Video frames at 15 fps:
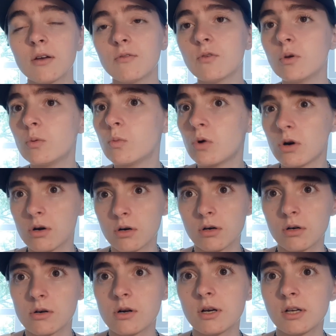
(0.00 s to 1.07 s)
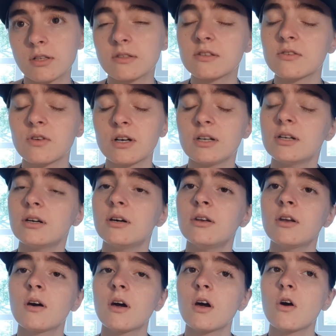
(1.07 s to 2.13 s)
if you were
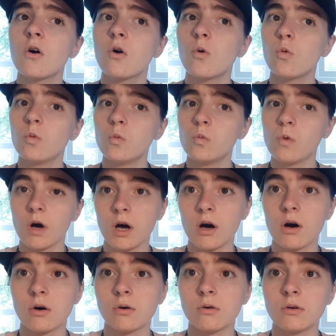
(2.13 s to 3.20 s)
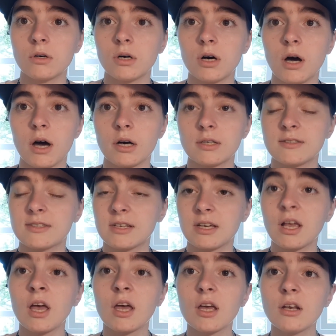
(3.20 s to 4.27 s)
integrated well as a
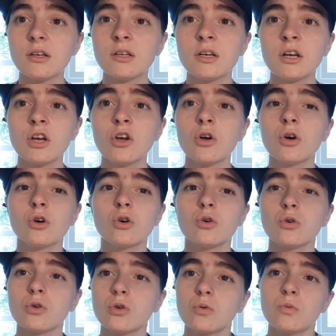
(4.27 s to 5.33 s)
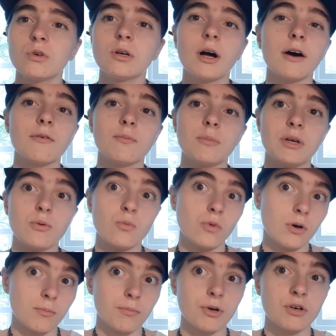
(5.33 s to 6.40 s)
kid, you would have been
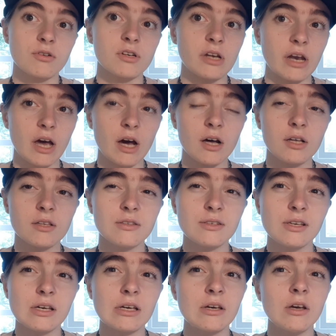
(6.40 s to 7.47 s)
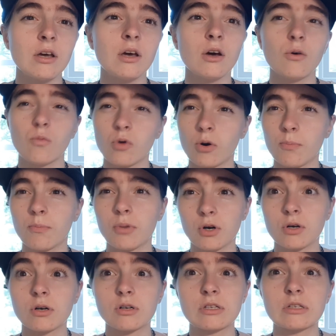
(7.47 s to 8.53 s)
one personality, one
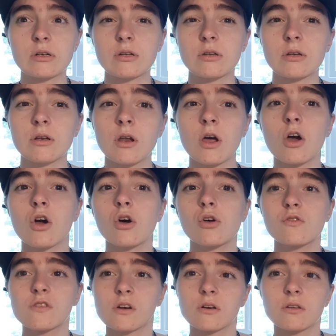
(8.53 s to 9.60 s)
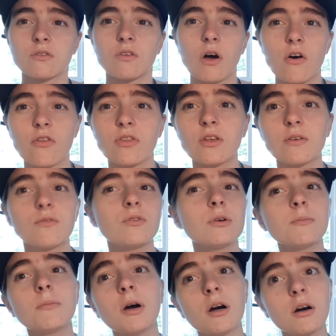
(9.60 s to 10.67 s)
person. So it's all
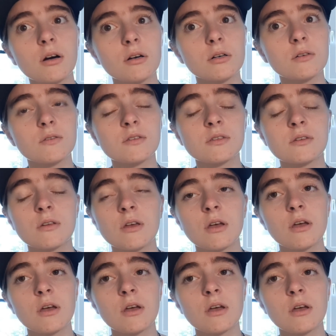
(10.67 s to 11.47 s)
different parts